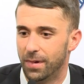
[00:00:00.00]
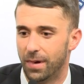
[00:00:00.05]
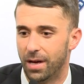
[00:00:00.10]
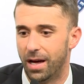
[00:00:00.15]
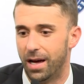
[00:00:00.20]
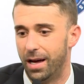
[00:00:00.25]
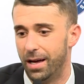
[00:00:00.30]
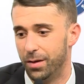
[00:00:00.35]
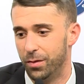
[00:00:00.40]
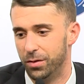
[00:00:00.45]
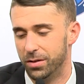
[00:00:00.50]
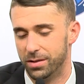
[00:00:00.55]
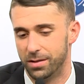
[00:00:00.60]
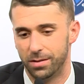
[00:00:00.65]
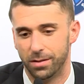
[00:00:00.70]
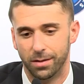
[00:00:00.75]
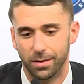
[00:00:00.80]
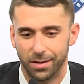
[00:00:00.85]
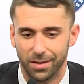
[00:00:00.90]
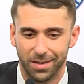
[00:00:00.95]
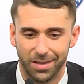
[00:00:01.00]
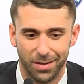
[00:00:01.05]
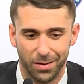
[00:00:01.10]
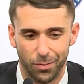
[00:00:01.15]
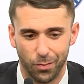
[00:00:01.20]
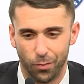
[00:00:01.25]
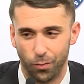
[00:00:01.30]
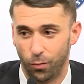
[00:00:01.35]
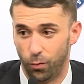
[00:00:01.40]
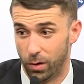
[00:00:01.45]
I was
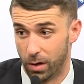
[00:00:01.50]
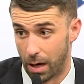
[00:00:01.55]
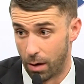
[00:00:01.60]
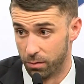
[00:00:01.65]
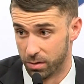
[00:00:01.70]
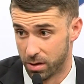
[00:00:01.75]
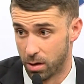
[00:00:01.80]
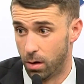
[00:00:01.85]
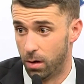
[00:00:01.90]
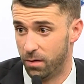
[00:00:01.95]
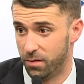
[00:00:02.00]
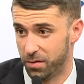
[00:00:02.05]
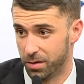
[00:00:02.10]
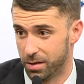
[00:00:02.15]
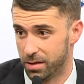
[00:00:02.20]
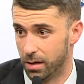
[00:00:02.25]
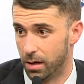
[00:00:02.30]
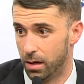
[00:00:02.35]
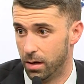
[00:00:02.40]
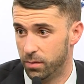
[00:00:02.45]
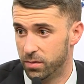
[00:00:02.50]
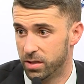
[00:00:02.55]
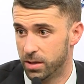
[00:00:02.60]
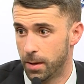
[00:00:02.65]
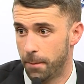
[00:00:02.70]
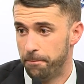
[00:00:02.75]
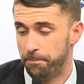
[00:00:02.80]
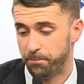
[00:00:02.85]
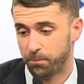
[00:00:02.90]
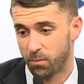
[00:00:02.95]
calling for subs,
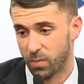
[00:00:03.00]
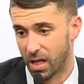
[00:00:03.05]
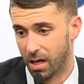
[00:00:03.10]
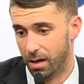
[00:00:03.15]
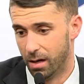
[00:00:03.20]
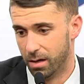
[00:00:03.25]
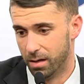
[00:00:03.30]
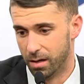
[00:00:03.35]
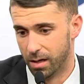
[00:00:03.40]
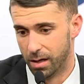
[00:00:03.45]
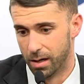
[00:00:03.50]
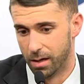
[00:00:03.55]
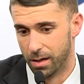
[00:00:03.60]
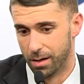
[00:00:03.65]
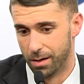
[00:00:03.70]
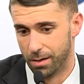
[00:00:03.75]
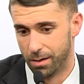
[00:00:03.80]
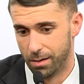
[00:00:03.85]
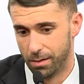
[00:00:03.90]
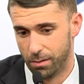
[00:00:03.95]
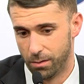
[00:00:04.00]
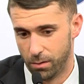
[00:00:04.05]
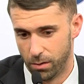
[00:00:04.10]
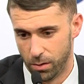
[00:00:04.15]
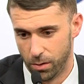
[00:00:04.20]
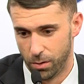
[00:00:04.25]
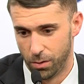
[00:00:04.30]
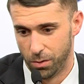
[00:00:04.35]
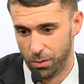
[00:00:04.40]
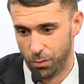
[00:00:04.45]
and
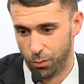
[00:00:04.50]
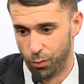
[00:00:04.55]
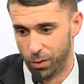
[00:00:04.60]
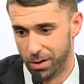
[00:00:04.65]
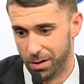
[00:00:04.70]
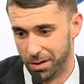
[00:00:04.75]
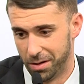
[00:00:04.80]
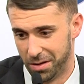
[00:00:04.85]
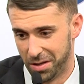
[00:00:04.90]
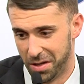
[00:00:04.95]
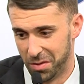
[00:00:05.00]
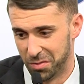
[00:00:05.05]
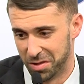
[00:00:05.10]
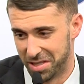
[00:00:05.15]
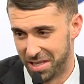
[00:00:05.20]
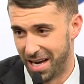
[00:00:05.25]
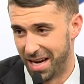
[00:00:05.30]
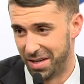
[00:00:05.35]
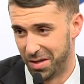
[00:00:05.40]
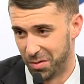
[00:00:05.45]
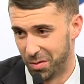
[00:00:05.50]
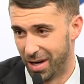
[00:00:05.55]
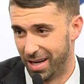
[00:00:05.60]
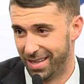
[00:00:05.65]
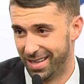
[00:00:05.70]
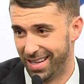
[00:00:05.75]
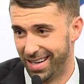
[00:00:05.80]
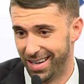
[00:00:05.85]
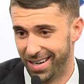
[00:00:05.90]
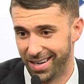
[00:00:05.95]
he was standing
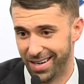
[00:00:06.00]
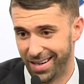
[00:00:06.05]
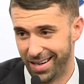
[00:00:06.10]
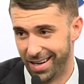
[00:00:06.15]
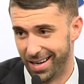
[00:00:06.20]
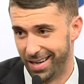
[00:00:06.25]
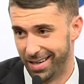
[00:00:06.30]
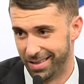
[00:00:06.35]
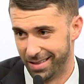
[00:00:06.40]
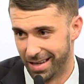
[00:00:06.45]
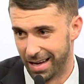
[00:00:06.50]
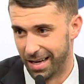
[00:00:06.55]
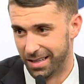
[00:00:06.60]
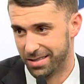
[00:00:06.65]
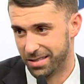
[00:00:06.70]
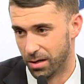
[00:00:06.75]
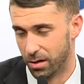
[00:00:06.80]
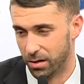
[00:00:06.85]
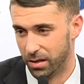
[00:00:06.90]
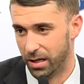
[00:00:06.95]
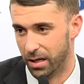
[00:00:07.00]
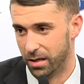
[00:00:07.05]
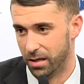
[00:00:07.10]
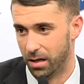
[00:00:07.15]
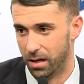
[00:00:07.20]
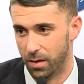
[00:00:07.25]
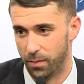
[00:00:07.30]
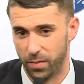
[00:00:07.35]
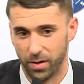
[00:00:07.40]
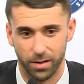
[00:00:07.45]
right there, and guys started getting
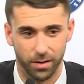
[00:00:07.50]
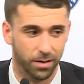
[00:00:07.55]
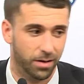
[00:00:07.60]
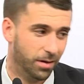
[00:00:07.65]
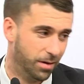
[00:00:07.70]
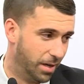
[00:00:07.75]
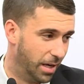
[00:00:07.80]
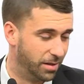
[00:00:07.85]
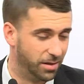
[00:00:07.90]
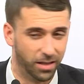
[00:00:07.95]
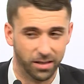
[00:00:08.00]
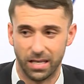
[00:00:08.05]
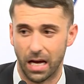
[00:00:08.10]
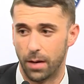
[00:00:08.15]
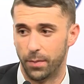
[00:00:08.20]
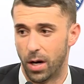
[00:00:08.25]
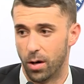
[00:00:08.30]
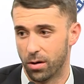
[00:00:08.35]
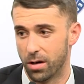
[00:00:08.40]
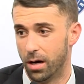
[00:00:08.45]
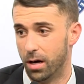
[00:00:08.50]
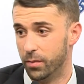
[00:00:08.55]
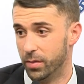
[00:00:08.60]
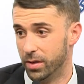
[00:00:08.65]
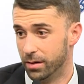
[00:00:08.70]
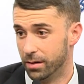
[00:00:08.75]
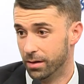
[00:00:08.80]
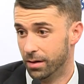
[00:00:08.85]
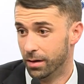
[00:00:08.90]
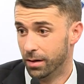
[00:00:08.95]
up, and I said, timeout
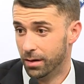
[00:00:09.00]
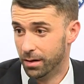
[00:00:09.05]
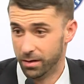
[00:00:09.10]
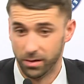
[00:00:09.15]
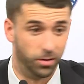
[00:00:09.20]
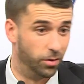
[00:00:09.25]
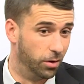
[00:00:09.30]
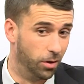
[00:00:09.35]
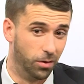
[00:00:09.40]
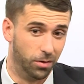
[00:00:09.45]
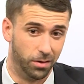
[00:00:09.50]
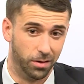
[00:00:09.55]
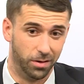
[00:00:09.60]
coming, to